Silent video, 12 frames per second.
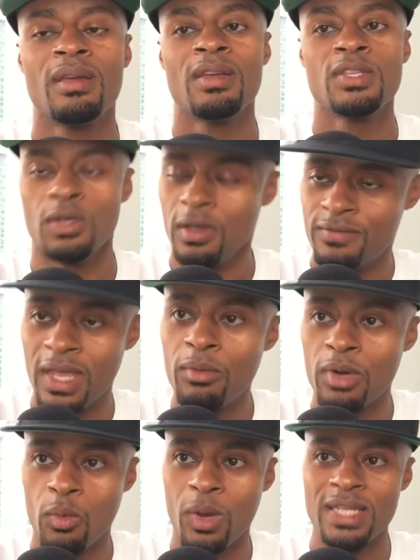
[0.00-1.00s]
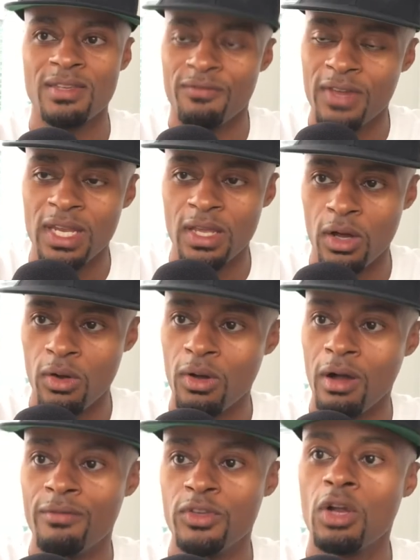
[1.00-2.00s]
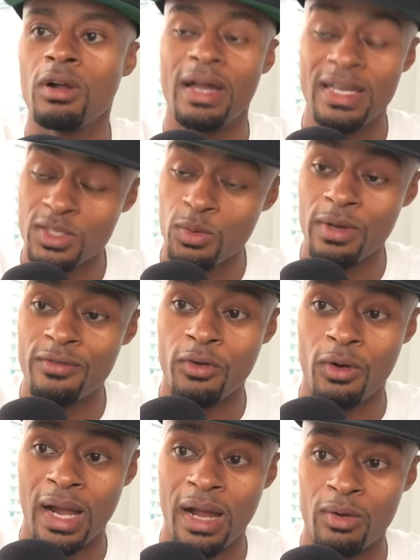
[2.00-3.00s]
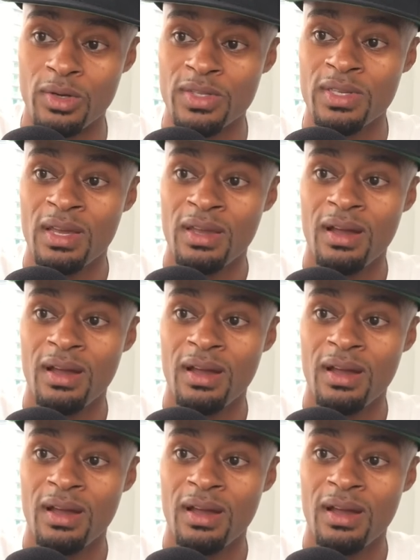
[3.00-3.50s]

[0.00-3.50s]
So if they were to watch a video of your last 24 hours,